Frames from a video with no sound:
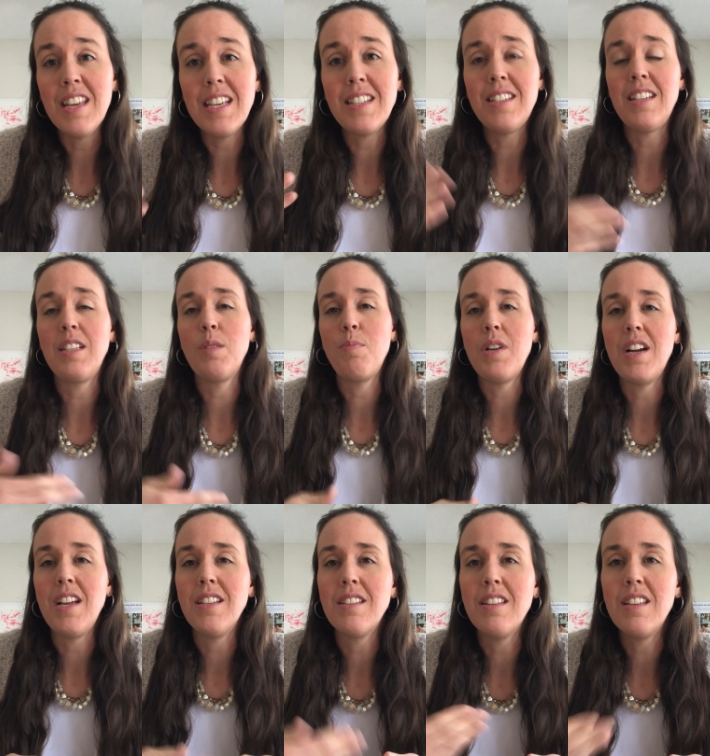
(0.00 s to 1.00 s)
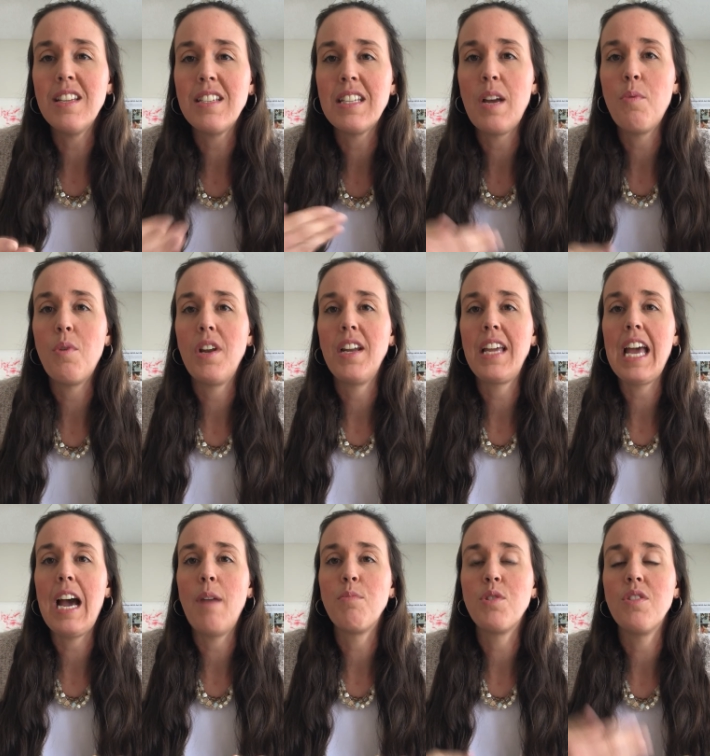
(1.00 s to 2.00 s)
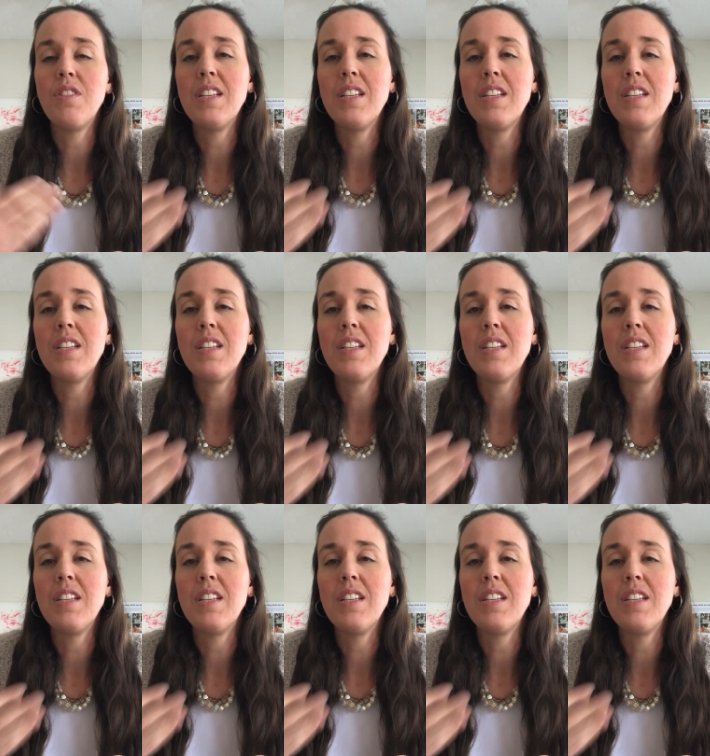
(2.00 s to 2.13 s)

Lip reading: this experience, this I want to capture,